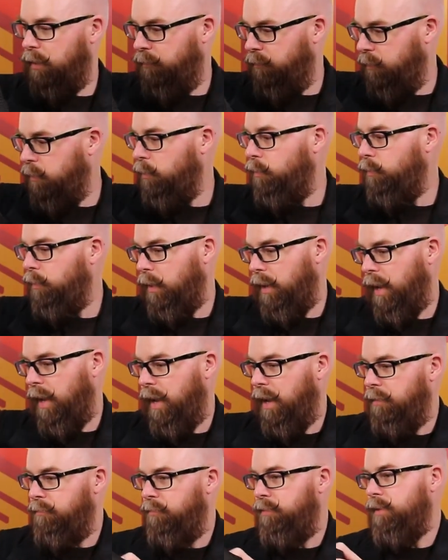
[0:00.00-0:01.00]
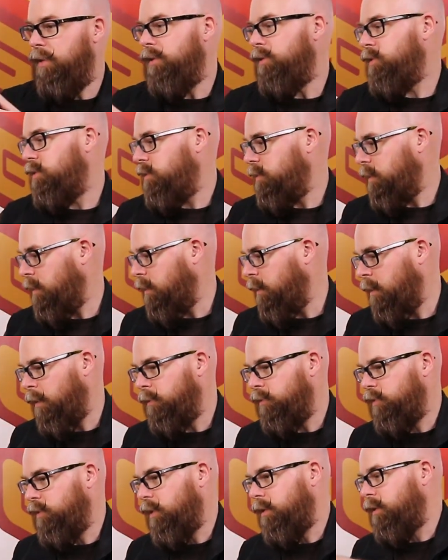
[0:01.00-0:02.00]
If you have these
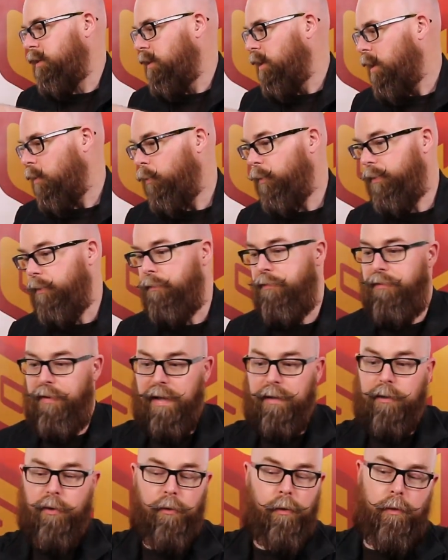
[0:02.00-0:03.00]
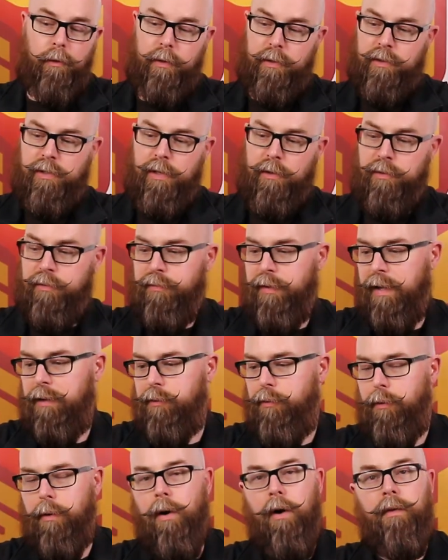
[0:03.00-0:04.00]
stuck with the Velcro, because there's
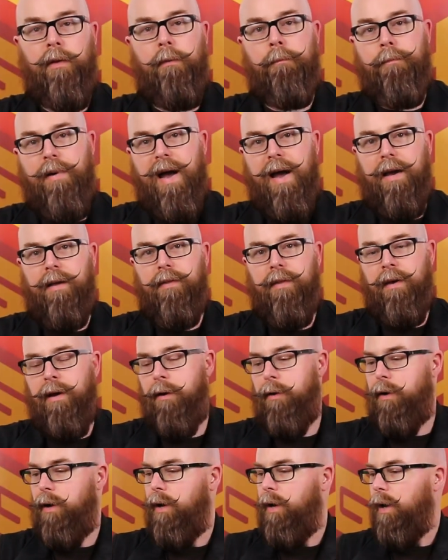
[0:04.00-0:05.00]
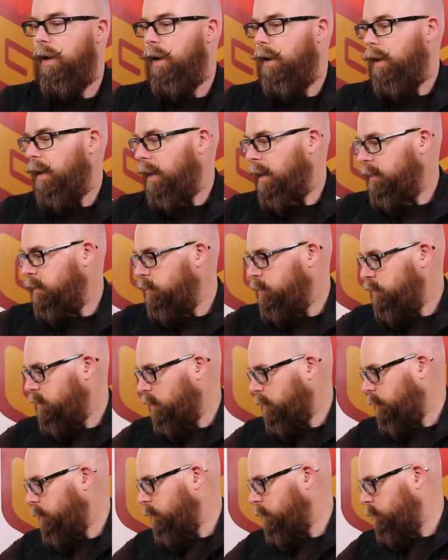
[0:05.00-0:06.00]
Velcro on the back there, and you
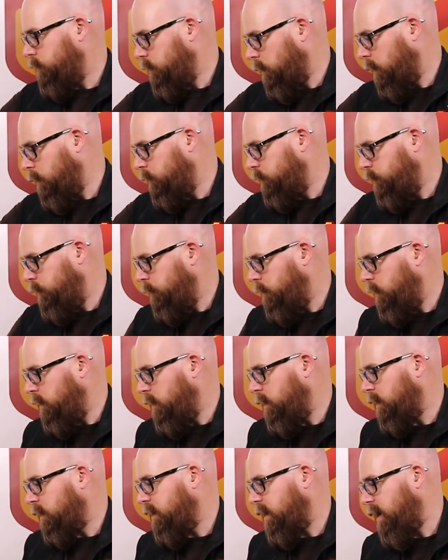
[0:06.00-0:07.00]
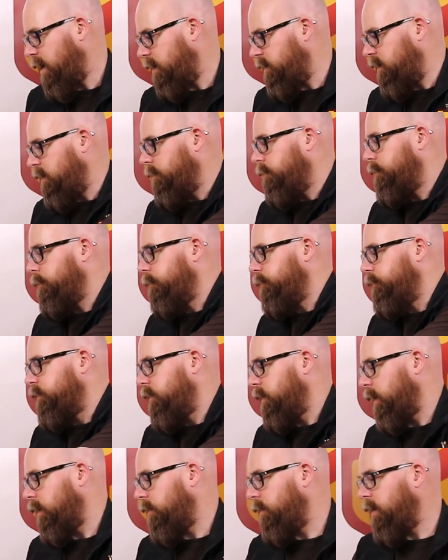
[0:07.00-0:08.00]
stuck those onto the caddy
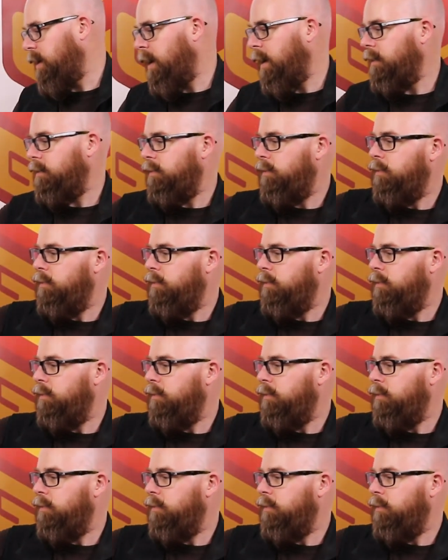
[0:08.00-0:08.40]
like that, and you